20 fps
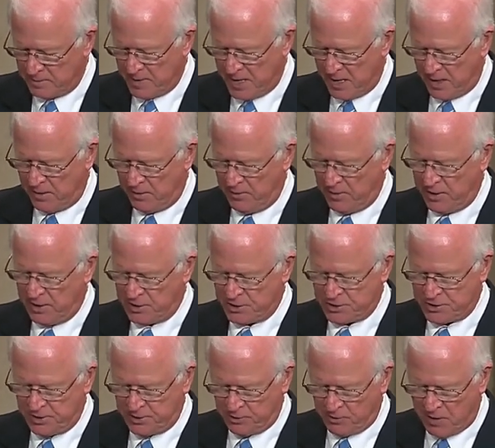matter
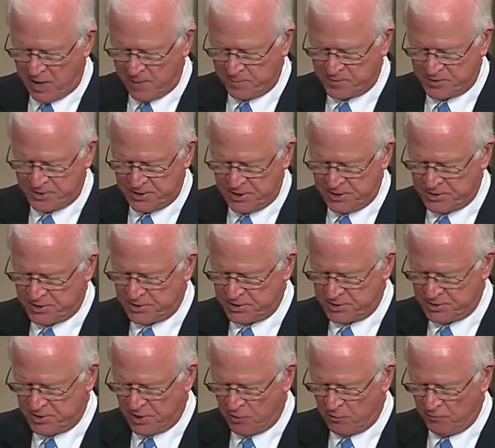is that crop
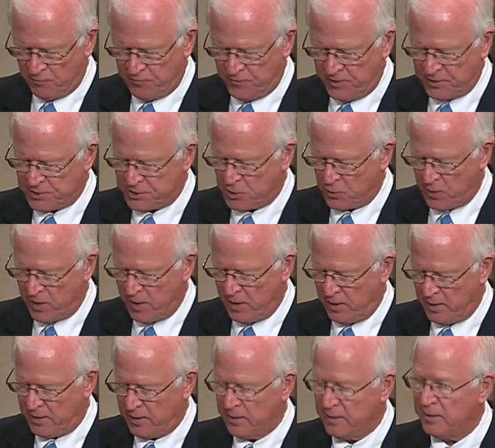seasons don't fit
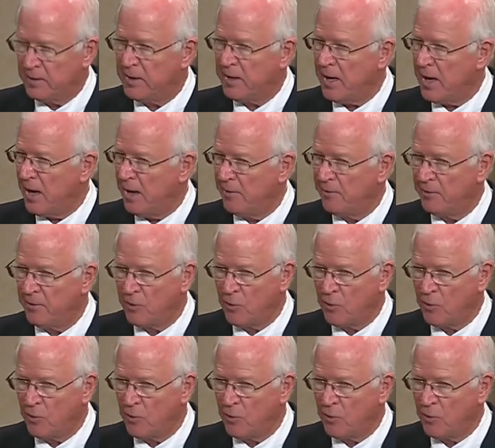squarely into calendar